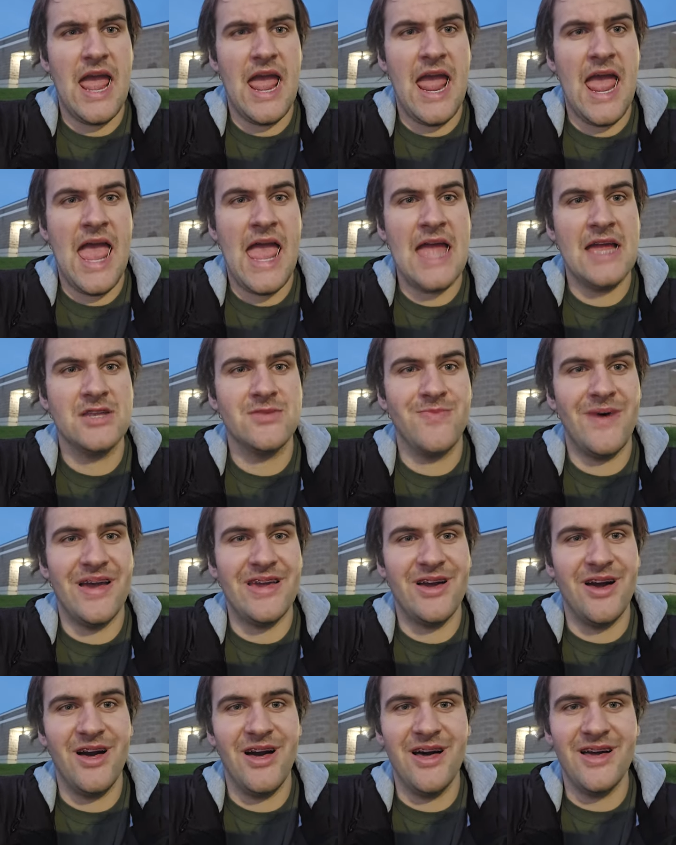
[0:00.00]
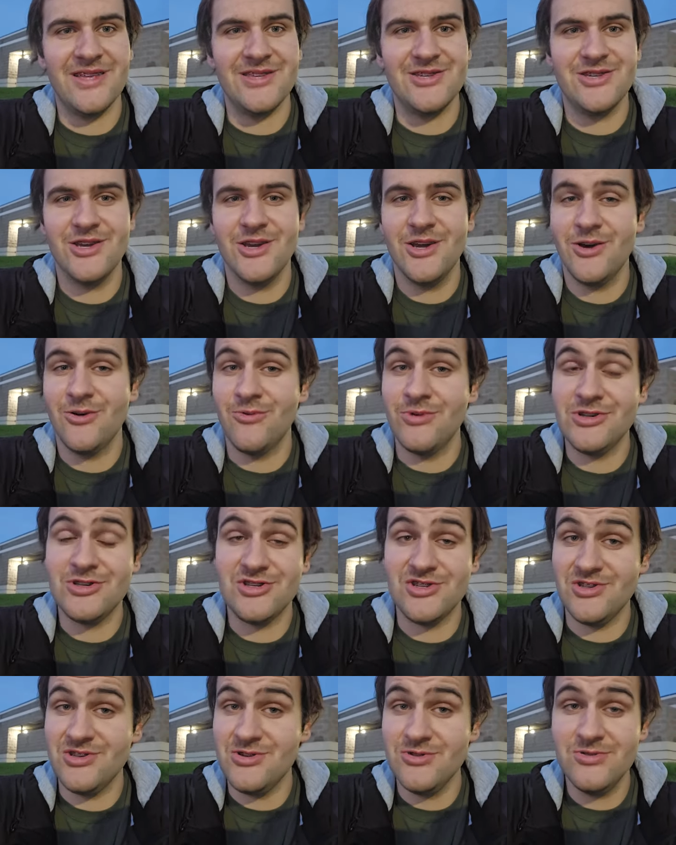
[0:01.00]
and my hut
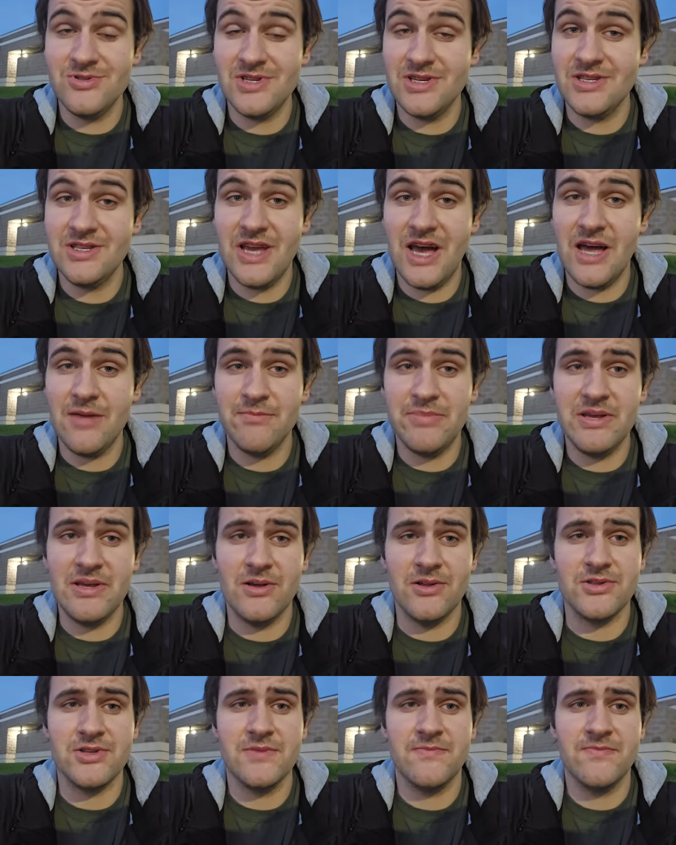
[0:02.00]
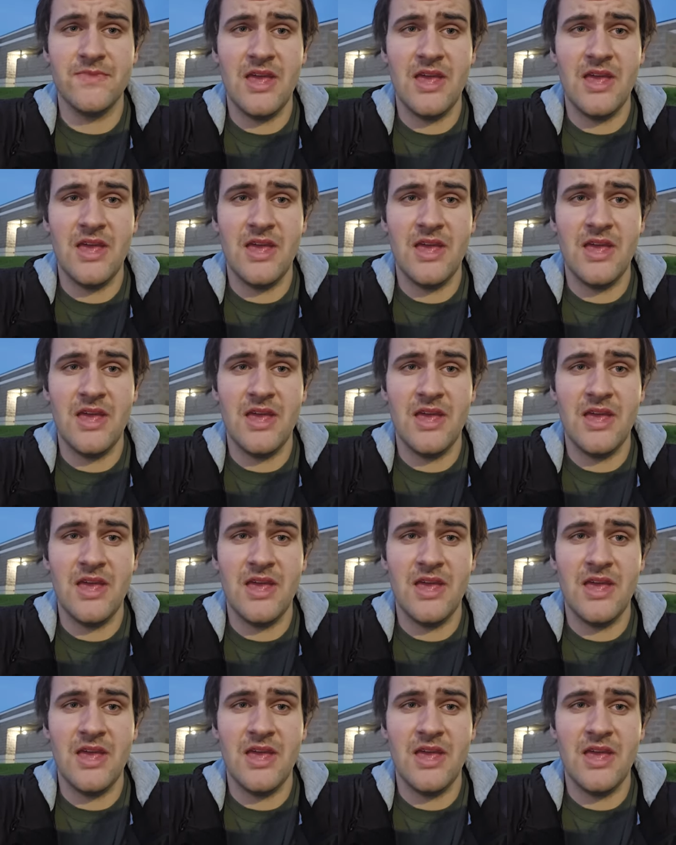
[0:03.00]
which you did not build,